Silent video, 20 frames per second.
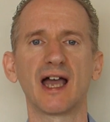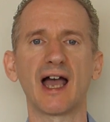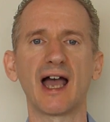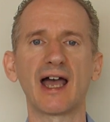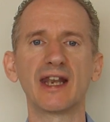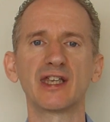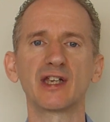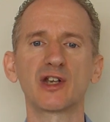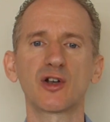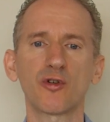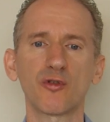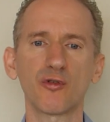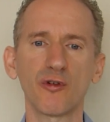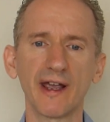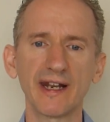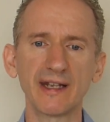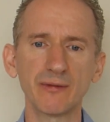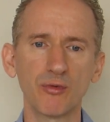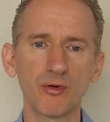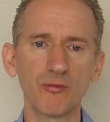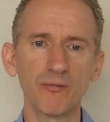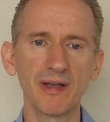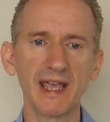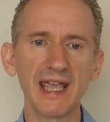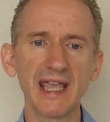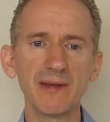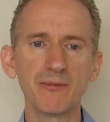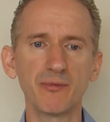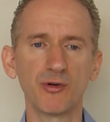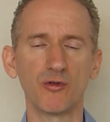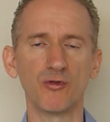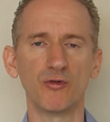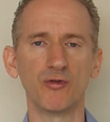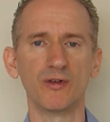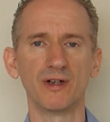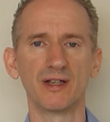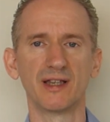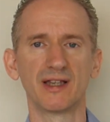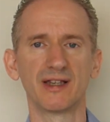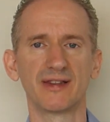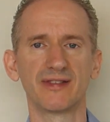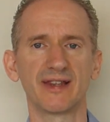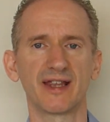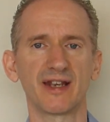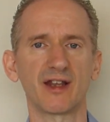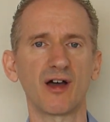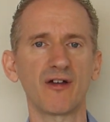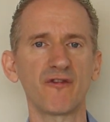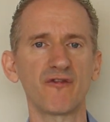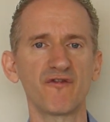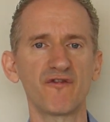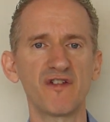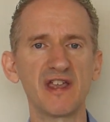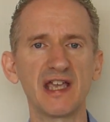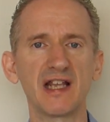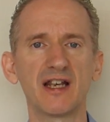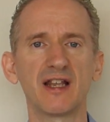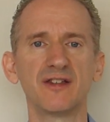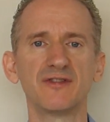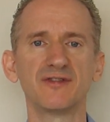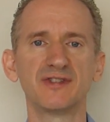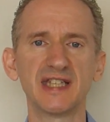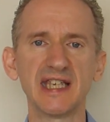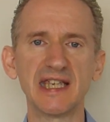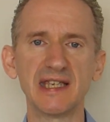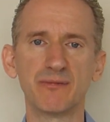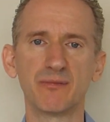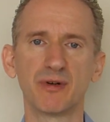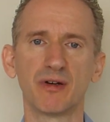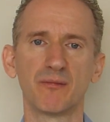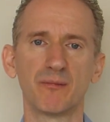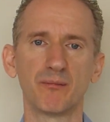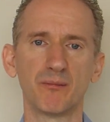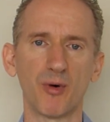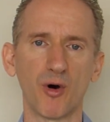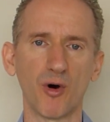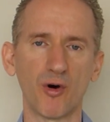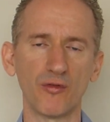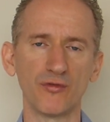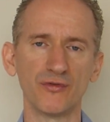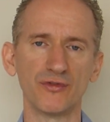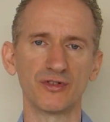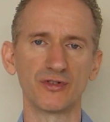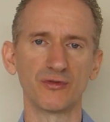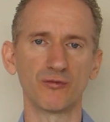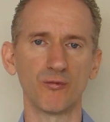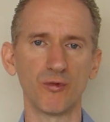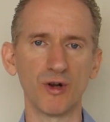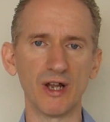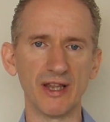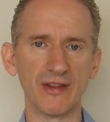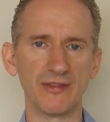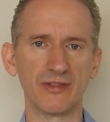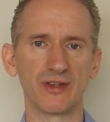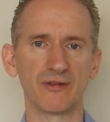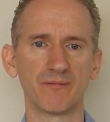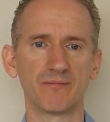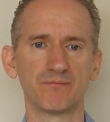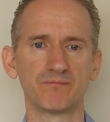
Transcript: and incredible people that I feel a deep bond with?